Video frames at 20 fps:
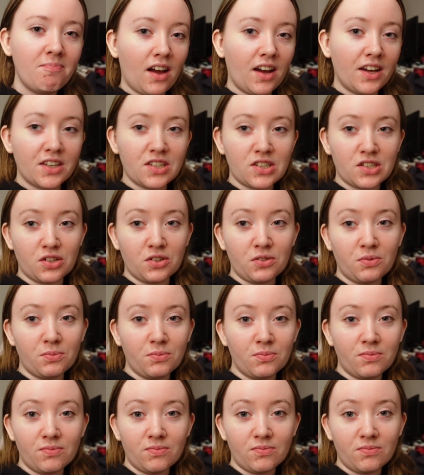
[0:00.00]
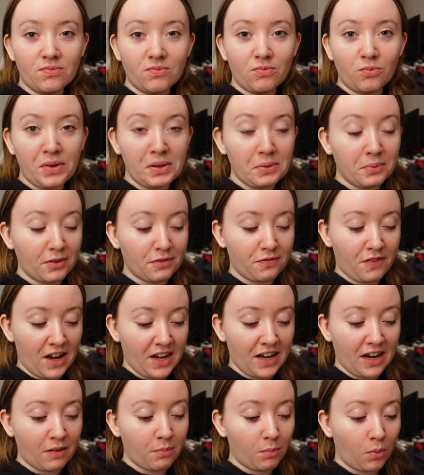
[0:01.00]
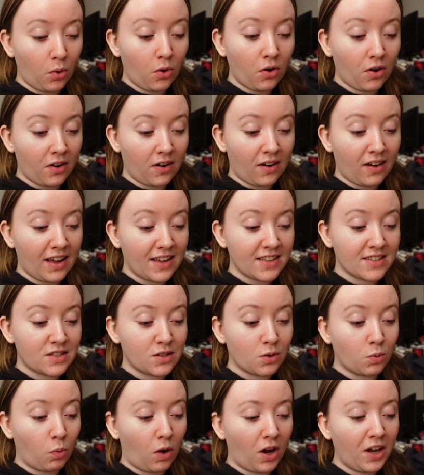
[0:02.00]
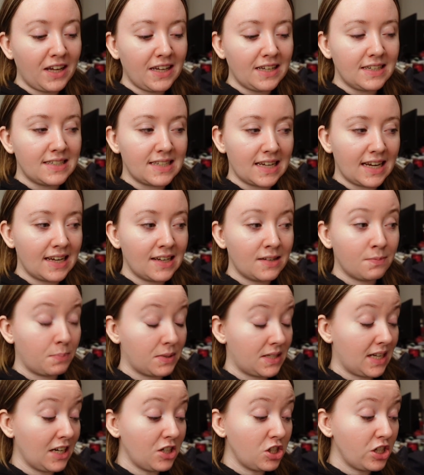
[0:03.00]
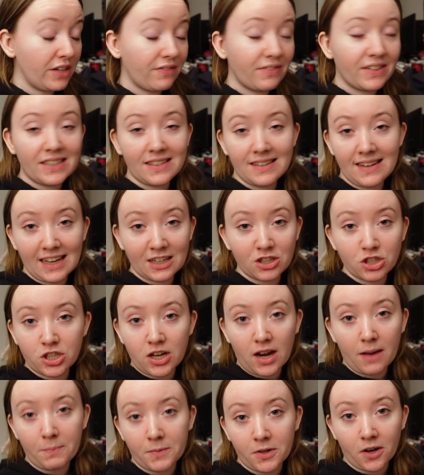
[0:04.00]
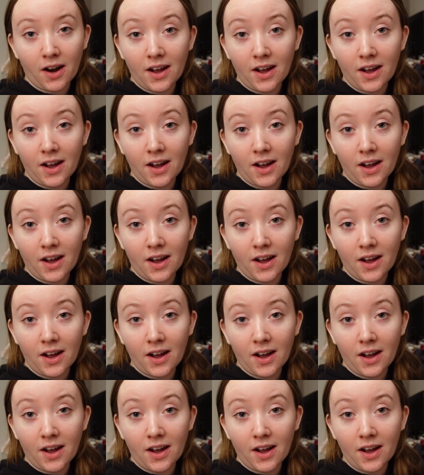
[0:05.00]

I assume we will find out more as to what he did, potentially even in the next chapter.